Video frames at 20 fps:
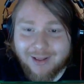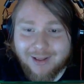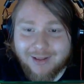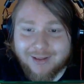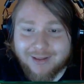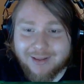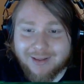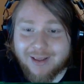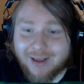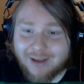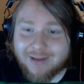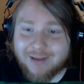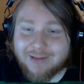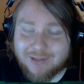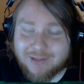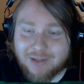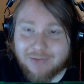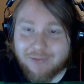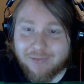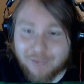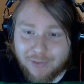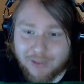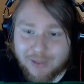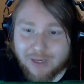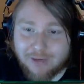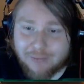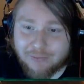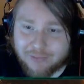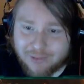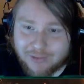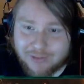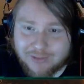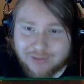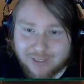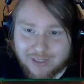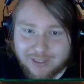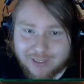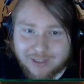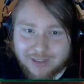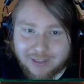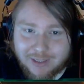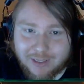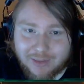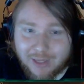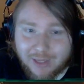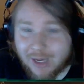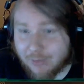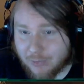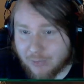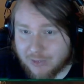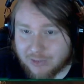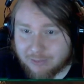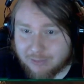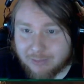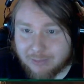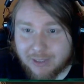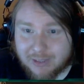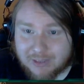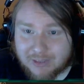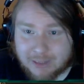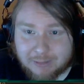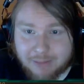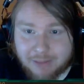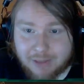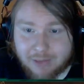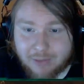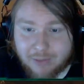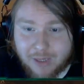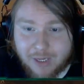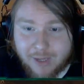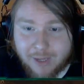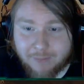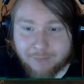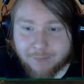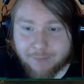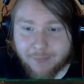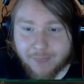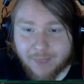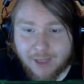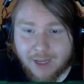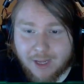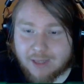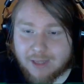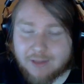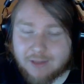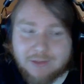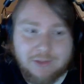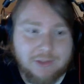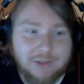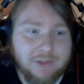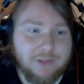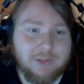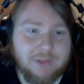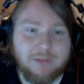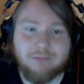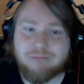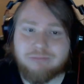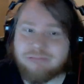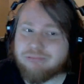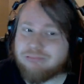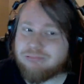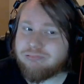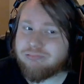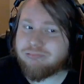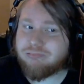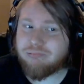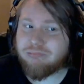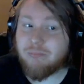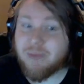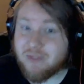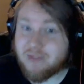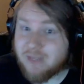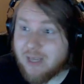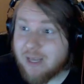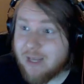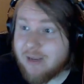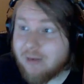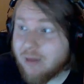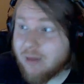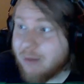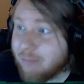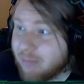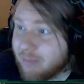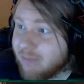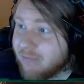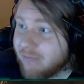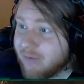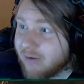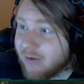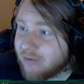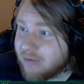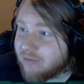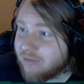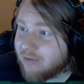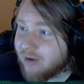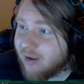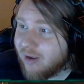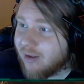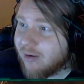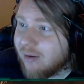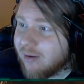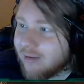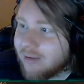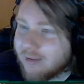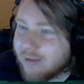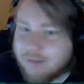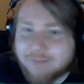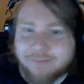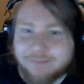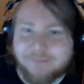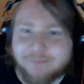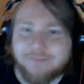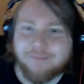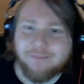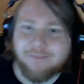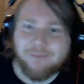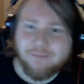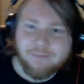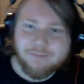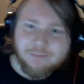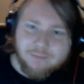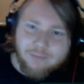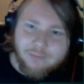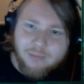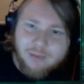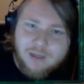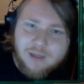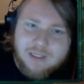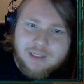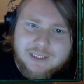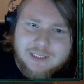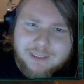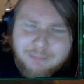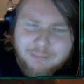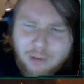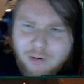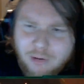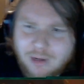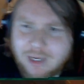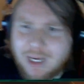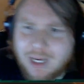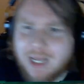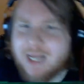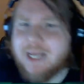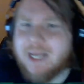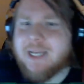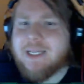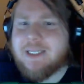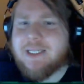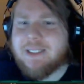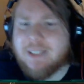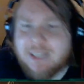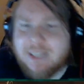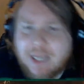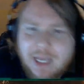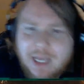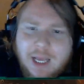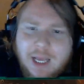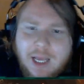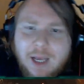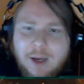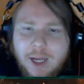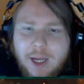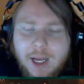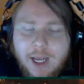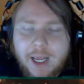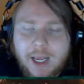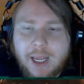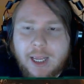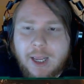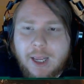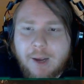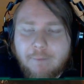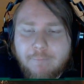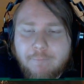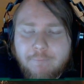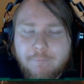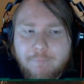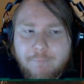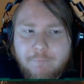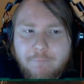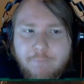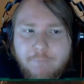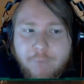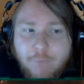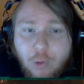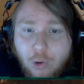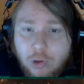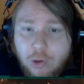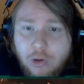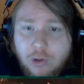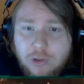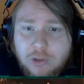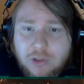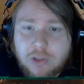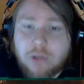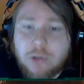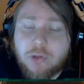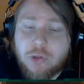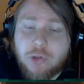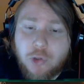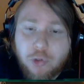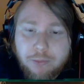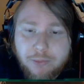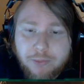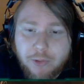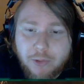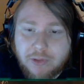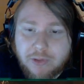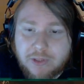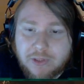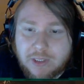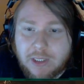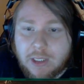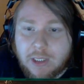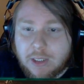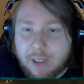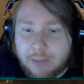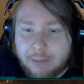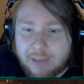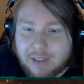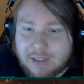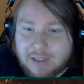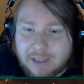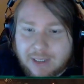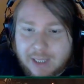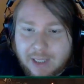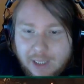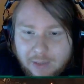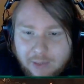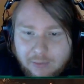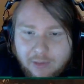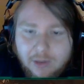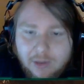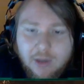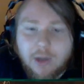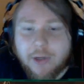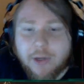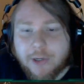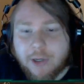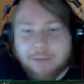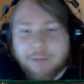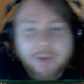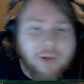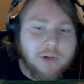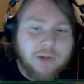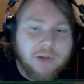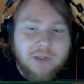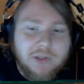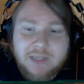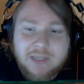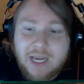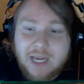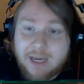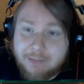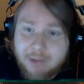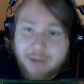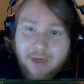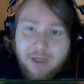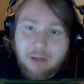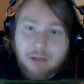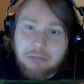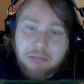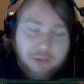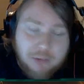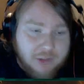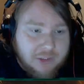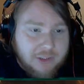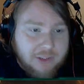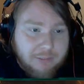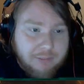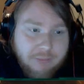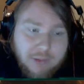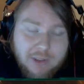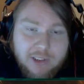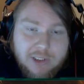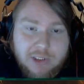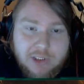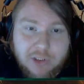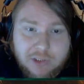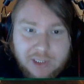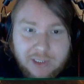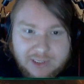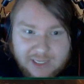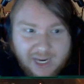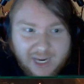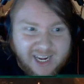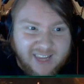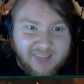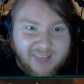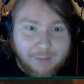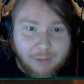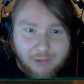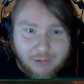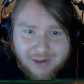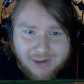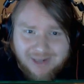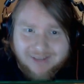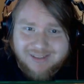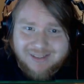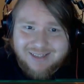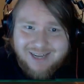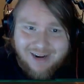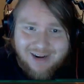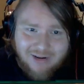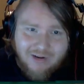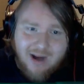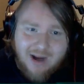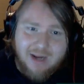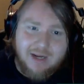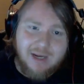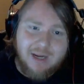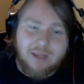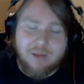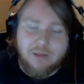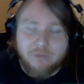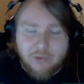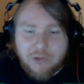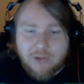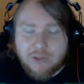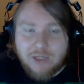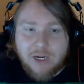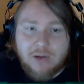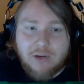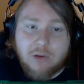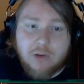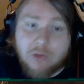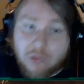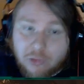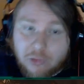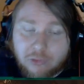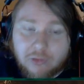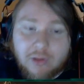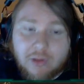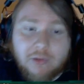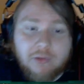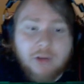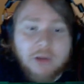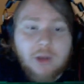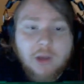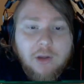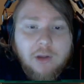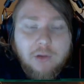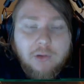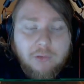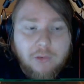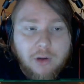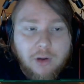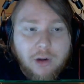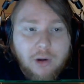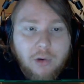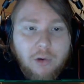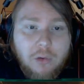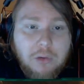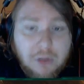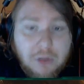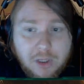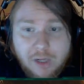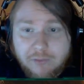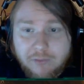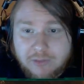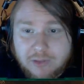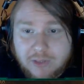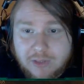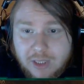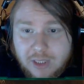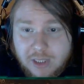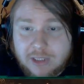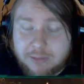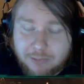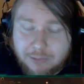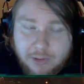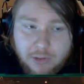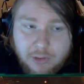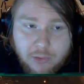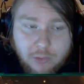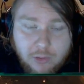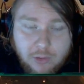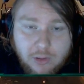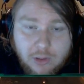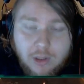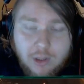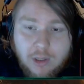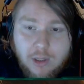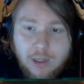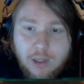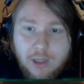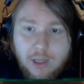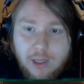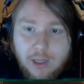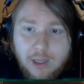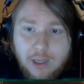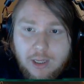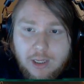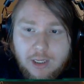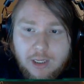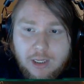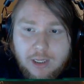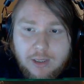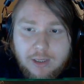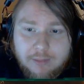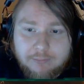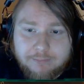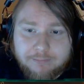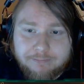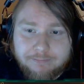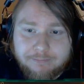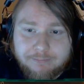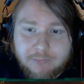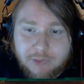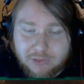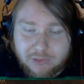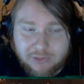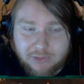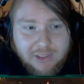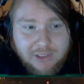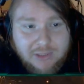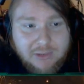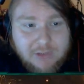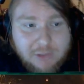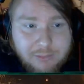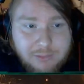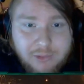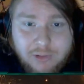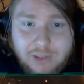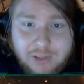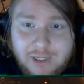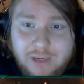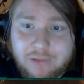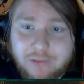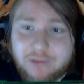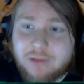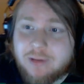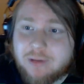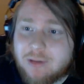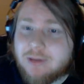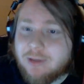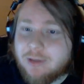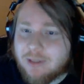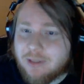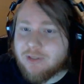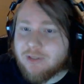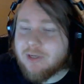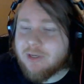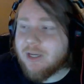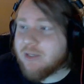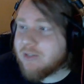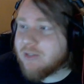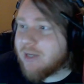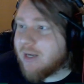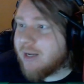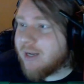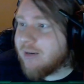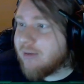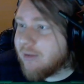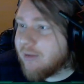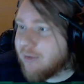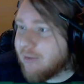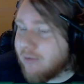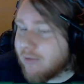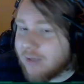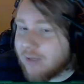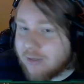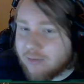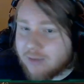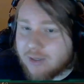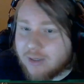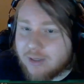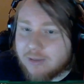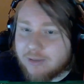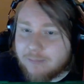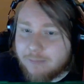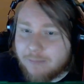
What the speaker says: yeah. So look out for this thing. The artwork's amazing, by the way, and just be scared. Be very scared. Demoralize. A 4 cost, 2 purity ability card. Your opponent loses 8 morale. Pretty simple. It's just attacking their morale directly, and the first card that does this. So look out for this card. It's pretty cool. So yeah, Demoralize. It's a nice card. It's a nice card.